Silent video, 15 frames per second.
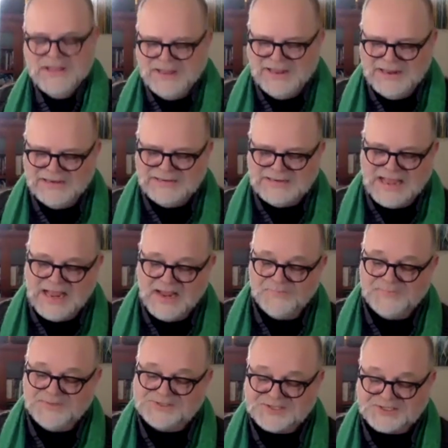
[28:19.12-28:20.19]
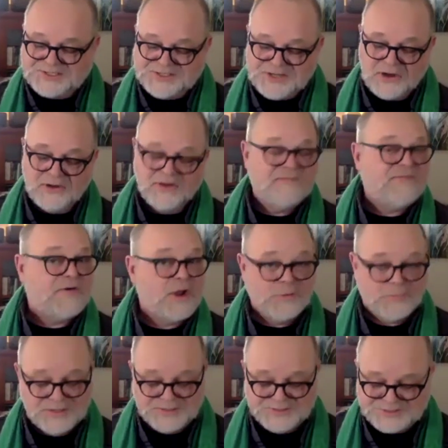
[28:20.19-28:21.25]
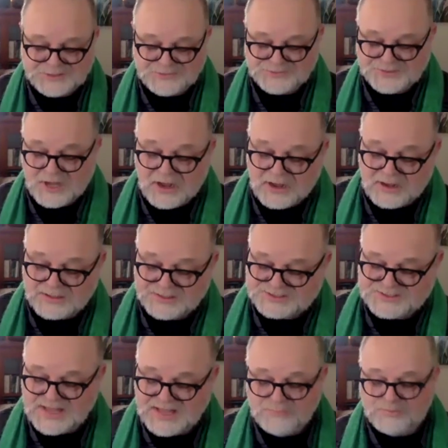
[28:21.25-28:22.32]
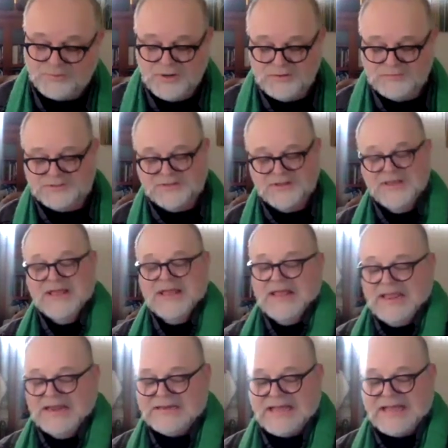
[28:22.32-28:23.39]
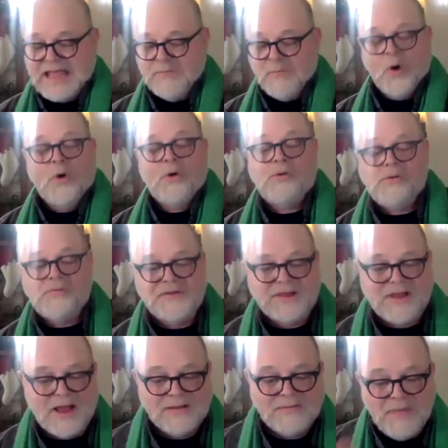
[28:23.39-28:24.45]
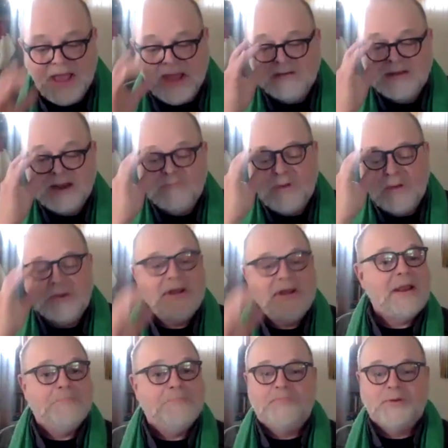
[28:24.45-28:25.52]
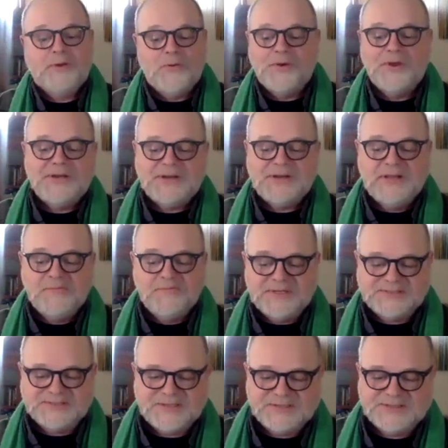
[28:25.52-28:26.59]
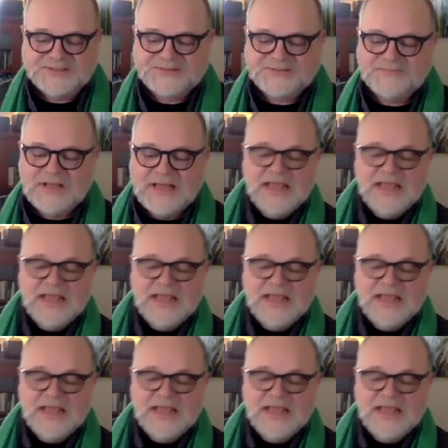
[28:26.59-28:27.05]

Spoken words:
In came the 6 young followers, whose hearts they broke. In came all the young men and women employed in the business.